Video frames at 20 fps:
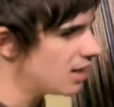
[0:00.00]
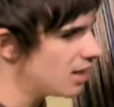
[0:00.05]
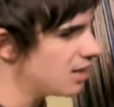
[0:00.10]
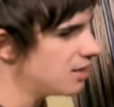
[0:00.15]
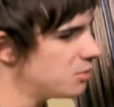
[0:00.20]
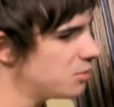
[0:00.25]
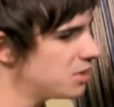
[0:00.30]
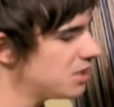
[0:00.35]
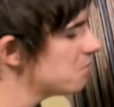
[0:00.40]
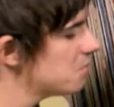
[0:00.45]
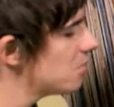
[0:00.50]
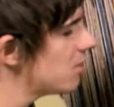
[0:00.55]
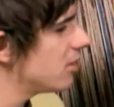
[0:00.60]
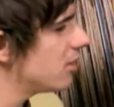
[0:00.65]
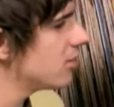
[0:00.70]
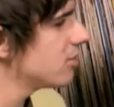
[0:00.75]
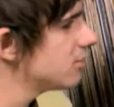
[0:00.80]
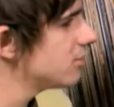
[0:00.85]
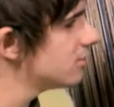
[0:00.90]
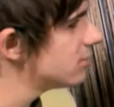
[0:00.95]
And we didn't
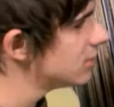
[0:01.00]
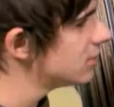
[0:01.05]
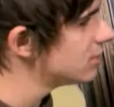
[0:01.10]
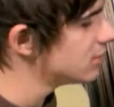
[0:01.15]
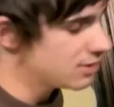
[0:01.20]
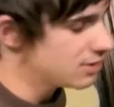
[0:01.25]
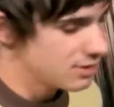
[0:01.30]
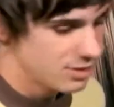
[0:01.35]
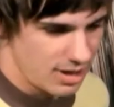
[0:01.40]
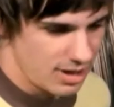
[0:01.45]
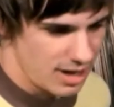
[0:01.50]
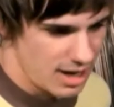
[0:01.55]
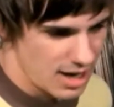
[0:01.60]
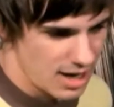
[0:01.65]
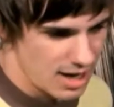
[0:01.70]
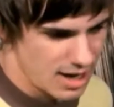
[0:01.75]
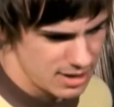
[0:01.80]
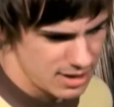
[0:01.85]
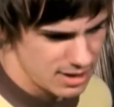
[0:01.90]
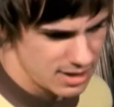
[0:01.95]
work.
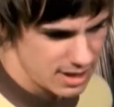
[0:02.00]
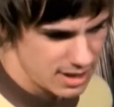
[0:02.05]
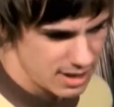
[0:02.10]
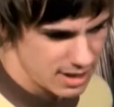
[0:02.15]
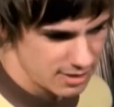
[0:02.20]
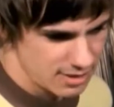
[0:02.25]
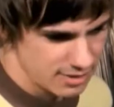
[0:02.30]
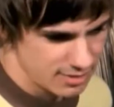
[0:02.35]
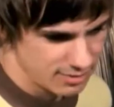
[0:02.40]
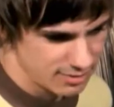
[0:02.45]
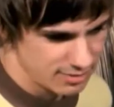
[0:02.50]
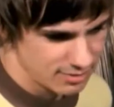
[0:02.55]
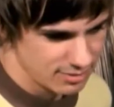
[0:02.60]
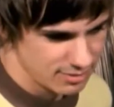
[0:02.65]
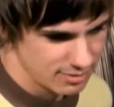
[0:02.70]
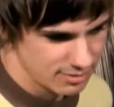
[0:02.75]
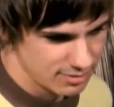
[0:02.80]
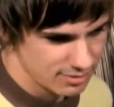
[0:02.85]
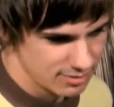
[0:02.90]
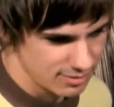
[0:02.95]
And, they're
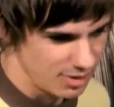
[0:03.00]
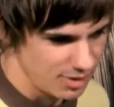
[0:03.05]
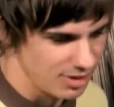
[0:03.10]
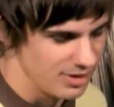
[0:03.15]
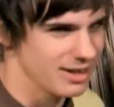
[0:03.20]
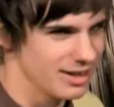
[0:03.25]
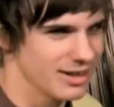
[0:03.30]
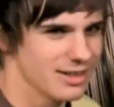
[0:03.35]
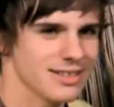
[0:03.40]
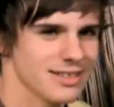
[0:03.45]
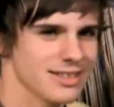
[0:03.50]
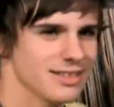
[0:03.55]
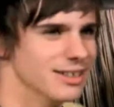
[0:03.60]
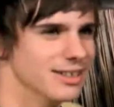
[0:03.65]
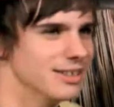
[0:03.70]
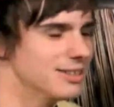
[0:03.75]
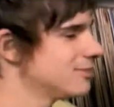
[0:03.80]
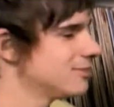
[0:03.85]
going to see that.